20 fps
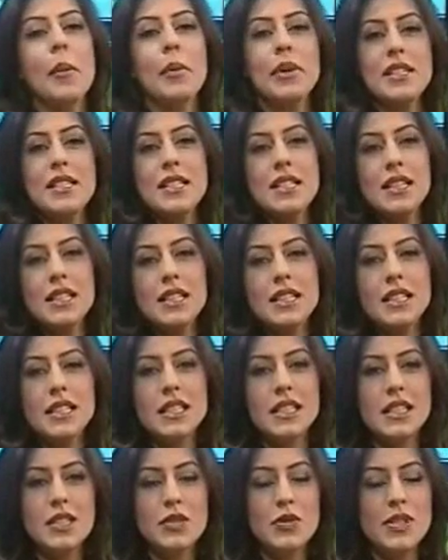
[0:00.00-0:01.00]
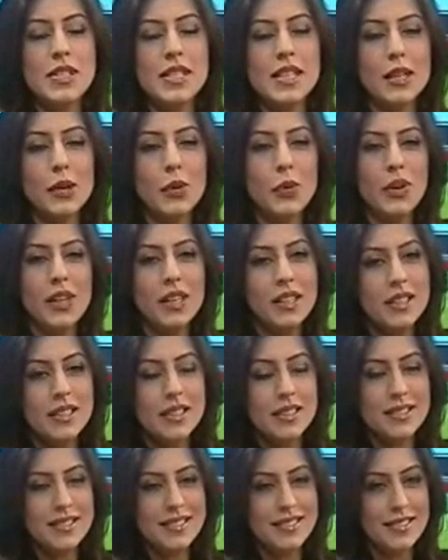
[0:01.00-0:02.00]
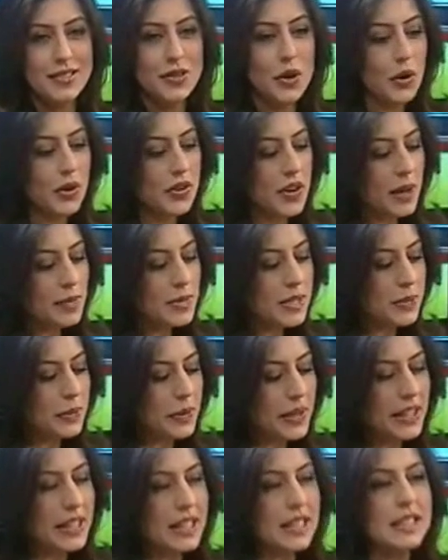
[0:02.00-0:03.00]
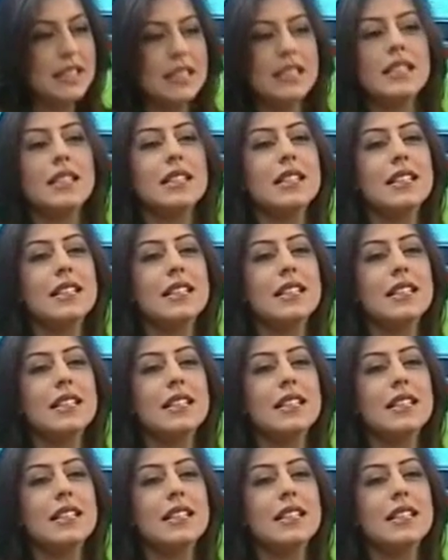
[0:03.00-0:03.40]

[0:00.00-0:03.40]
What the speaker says: but still it's an interesting word. Roll drums please.